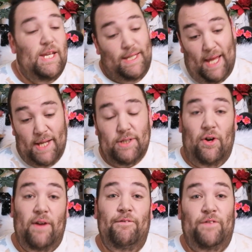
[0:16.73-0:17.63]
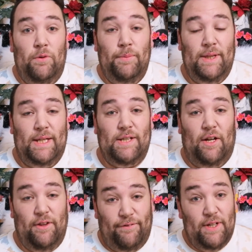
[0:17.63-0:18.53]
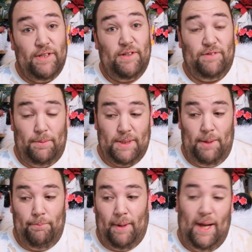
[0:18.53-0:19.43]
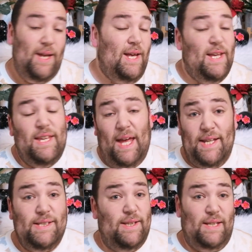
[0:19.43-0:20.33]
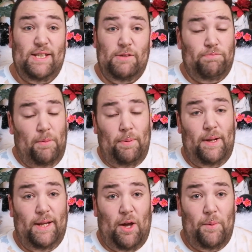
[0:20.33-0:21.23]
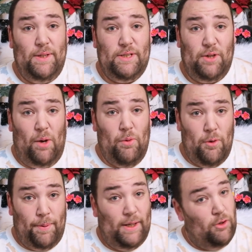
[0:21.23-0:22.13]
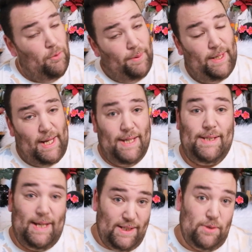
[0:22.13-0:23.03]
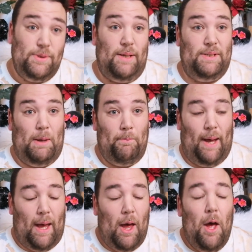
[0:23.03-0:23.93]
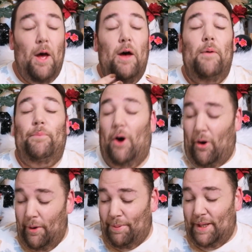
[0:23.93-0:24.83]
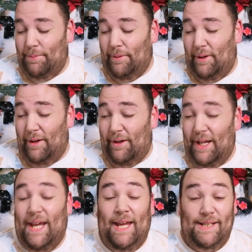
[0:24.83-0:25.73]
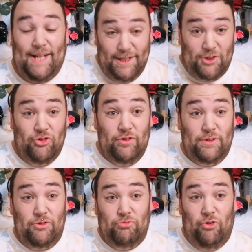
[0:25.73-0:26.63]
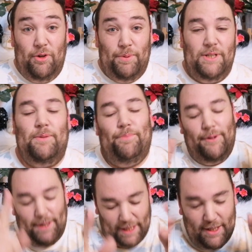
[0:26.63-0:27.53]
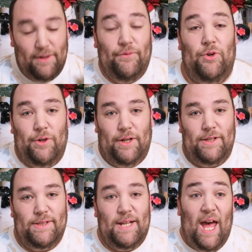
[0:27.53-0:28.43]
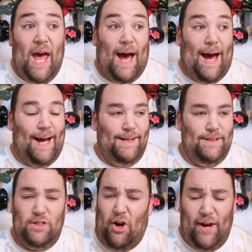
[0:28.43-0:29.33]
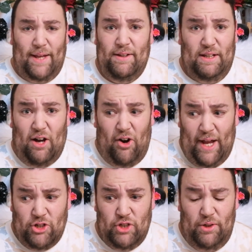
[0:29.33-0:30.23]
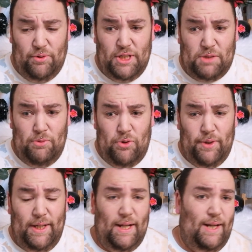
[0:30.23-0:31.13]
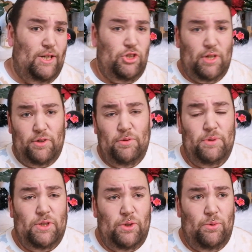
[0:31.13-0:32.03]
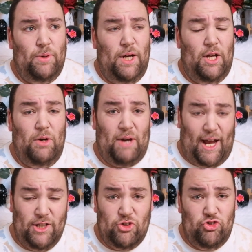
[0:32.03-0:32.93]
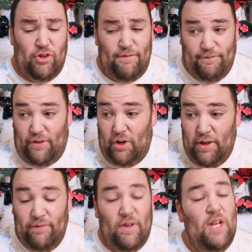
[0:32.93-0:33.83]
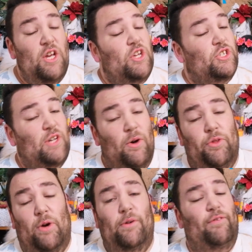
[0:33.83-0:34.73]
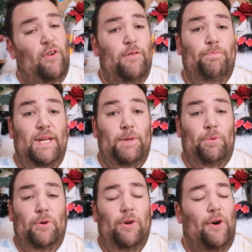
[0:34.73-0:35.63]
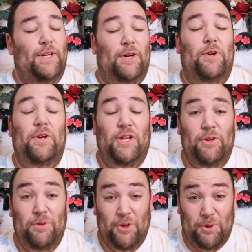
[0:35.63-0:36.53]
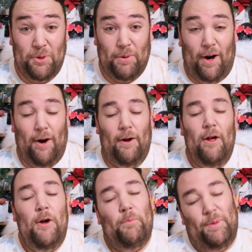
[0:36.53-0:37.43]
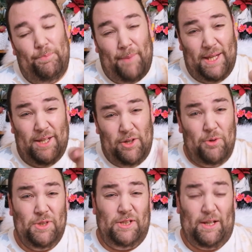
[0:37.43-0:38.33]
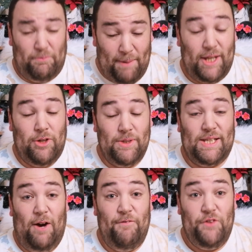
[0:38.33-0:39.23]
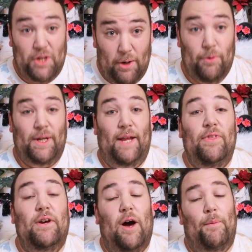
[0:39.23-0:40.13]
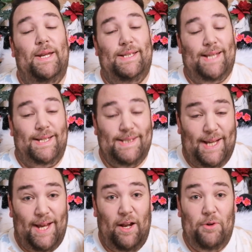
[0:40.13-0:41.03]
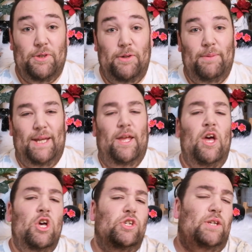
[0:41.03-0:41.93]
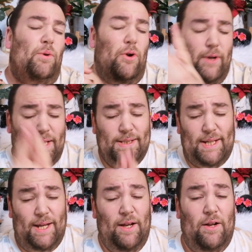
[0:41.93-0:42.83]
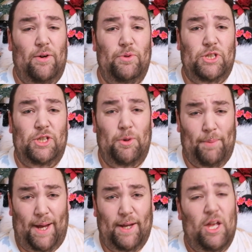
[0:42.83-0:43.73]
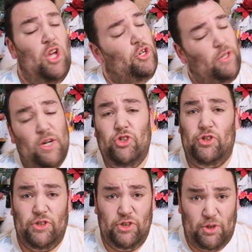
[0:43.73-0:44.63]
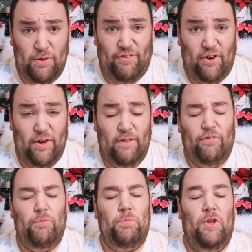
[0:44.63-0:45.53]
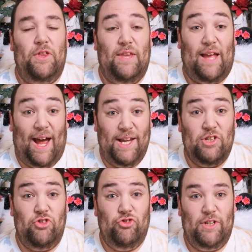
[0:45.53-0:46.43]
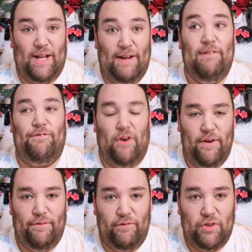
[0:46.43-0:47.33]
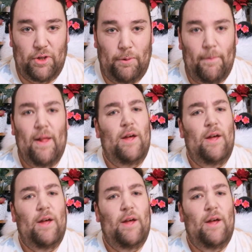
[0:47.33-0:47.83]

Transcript: Yes, I am filming this on the 1st of September. Yes, this is probably going to go up in a couple of days into September, but I, people, hit 800 subscribers by the end of August, and I actually looked this morning and it shot up to 805. So those five people, I don't know who you are, but make yourself known in the comments and say hello to me so I can say hello to you back. Not just you five, but 805 of you.